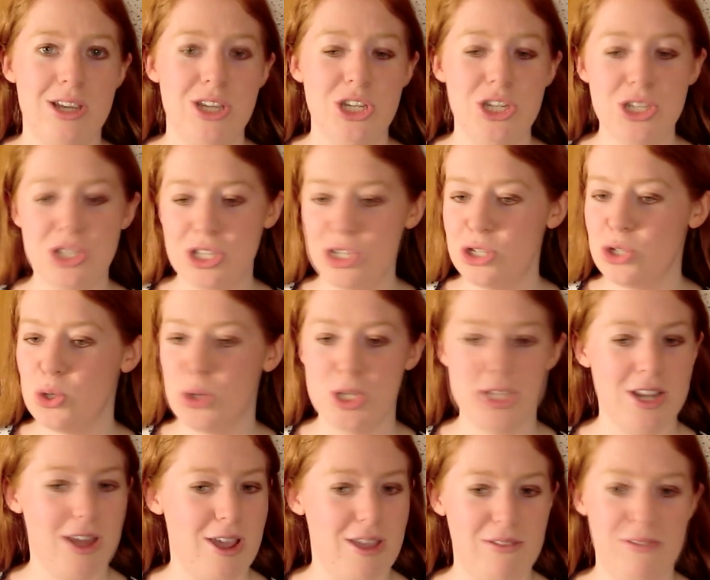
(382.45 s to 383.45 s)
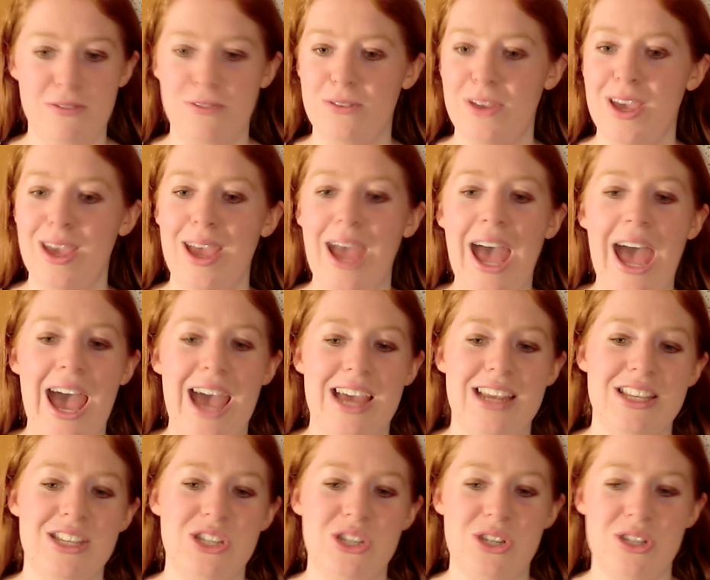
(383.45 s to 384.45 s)
She just enjoys life,
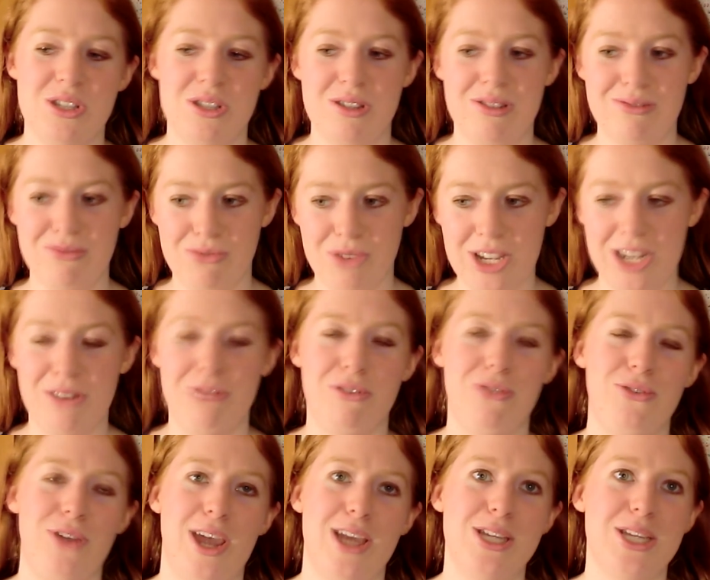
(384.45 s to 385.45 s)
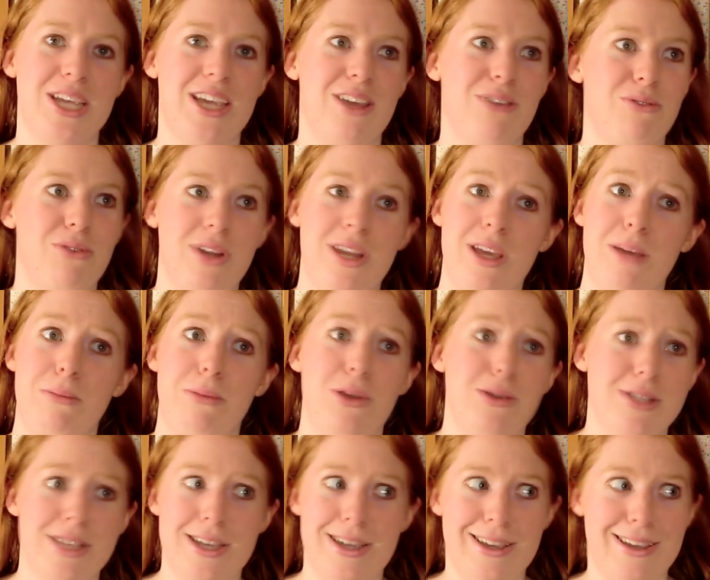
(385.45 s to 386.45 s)
and it's just really refreshing and really
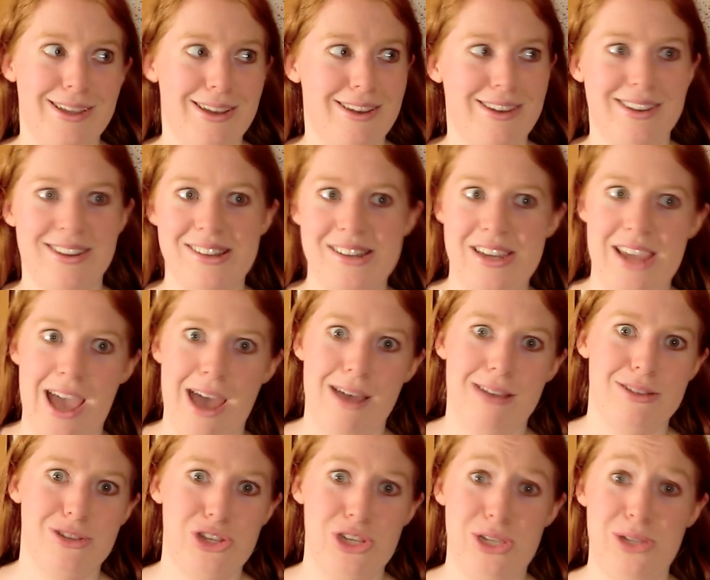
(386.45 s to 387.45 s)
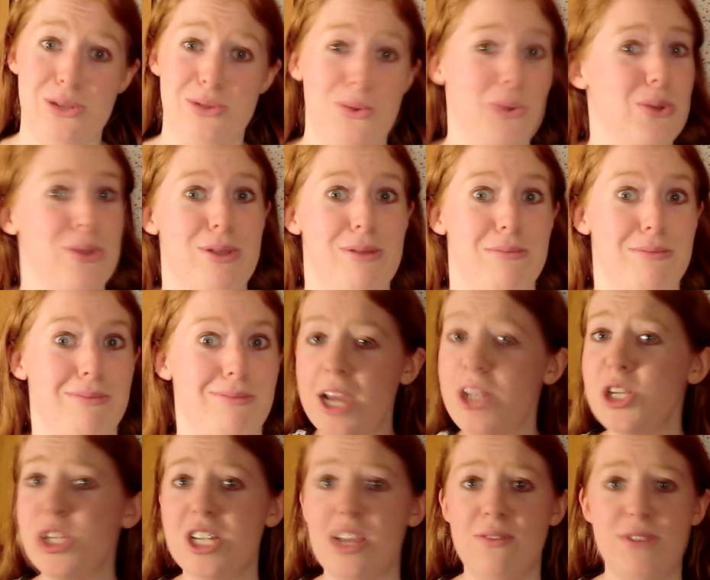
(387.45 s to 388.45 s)
amusing, and yeah, she's awesome.
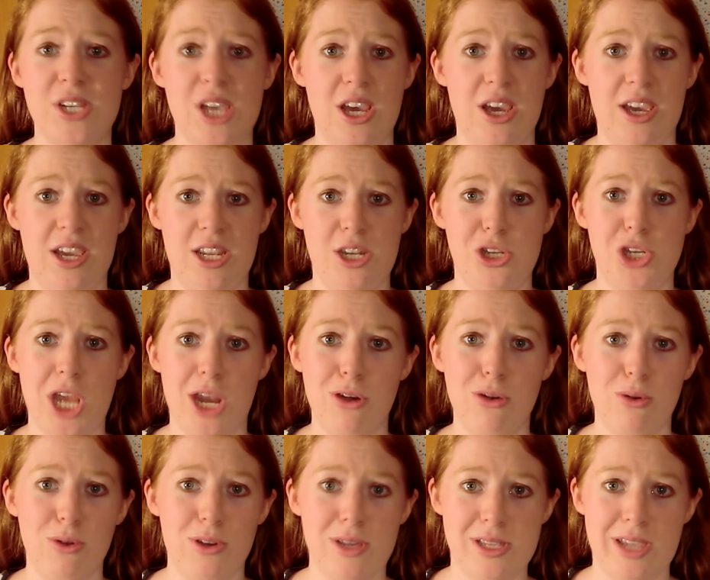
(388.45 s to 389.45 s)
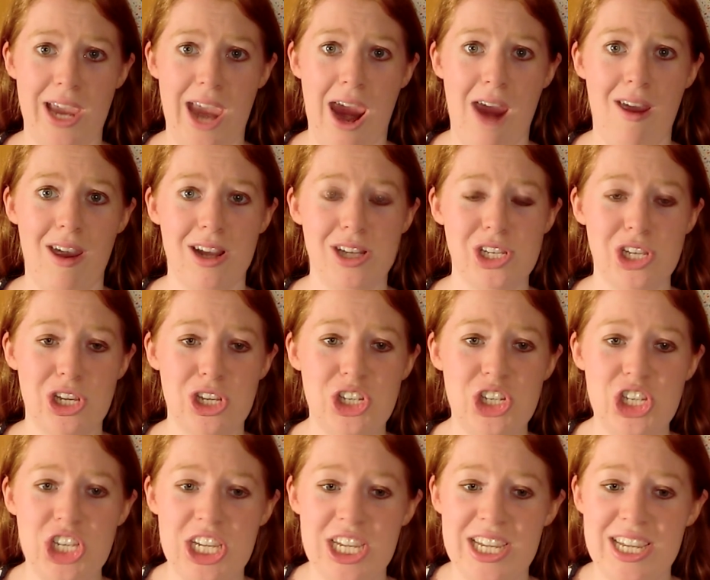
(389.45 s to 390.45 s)
I just loved her in general as a character.
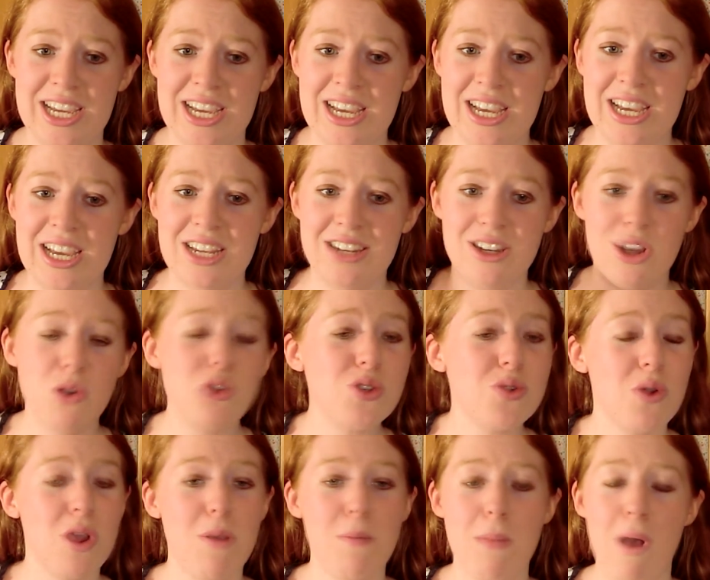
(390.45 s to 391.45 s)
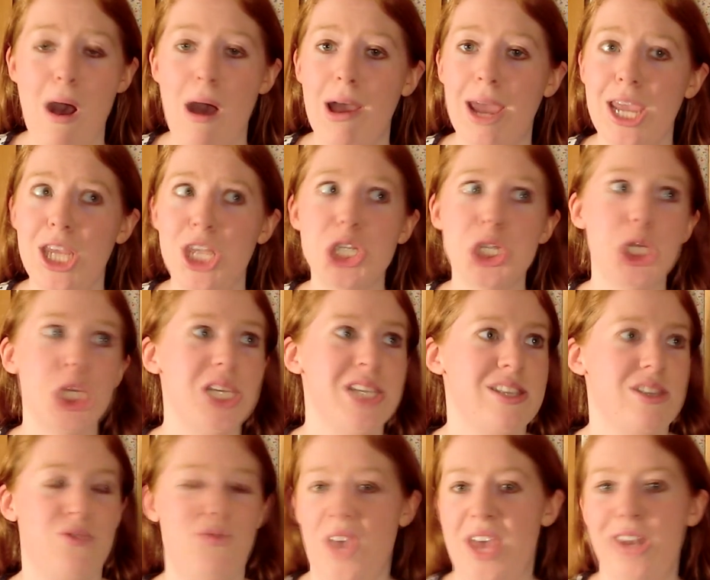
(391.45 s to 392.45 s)
She knows her own mind,
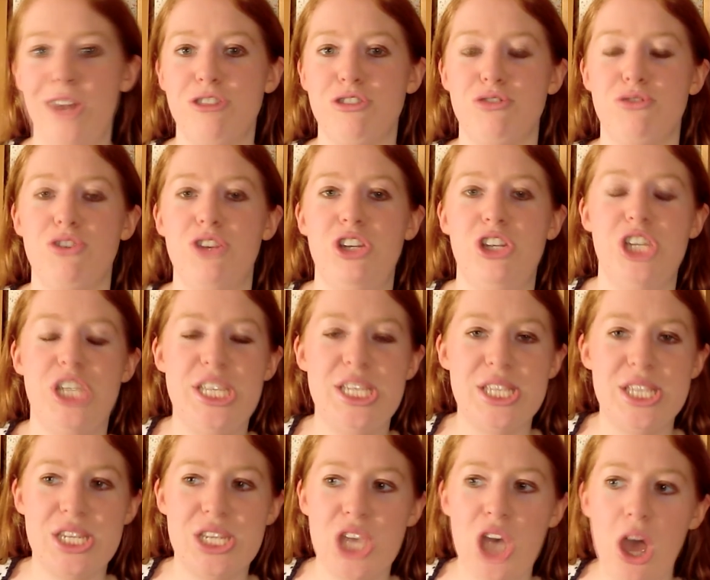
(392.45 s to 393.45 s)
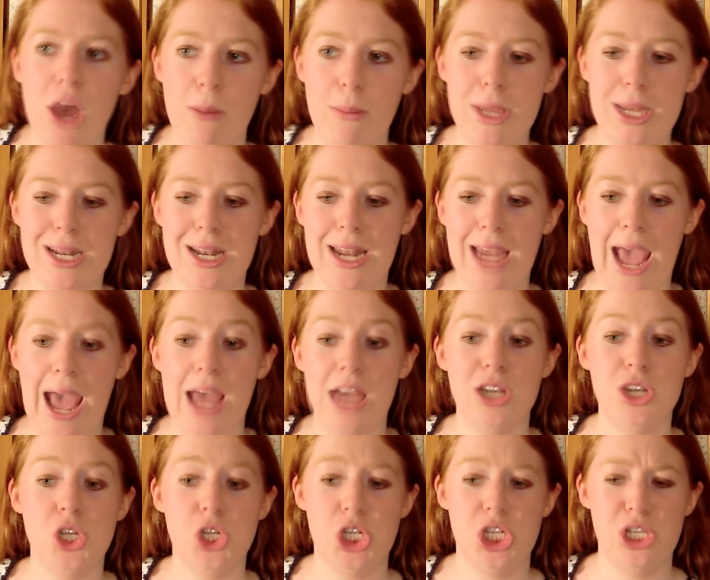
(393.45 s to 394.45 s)
she's adventurous, she's determined,
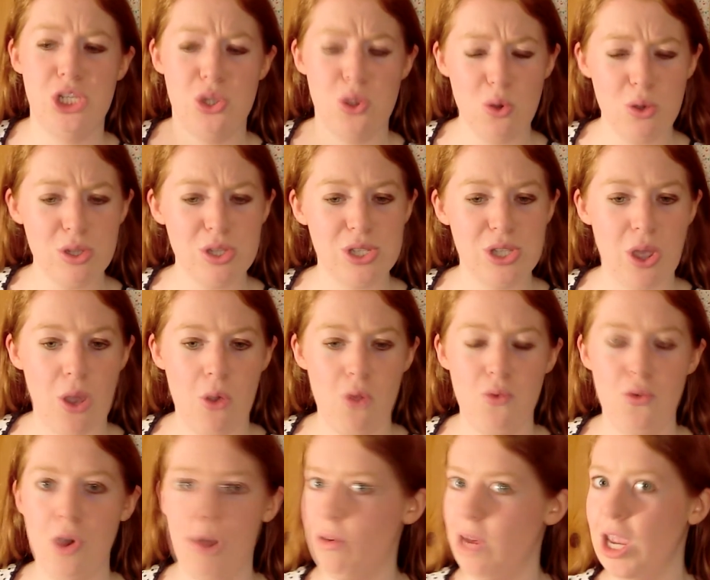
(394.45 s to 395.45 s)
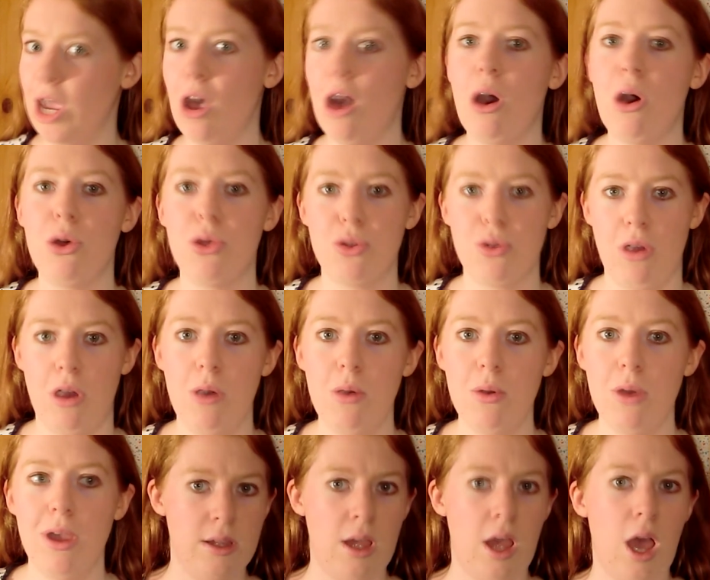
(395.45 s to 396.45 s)
and she's also very
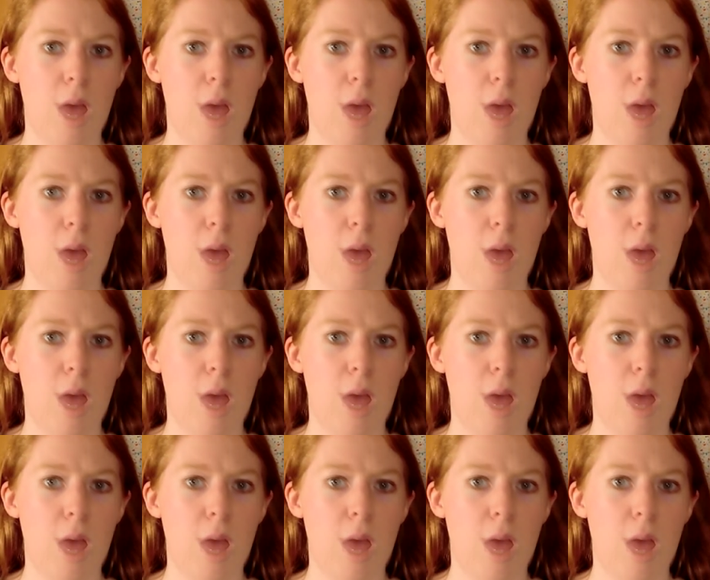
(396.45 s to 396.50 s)
cutthroat.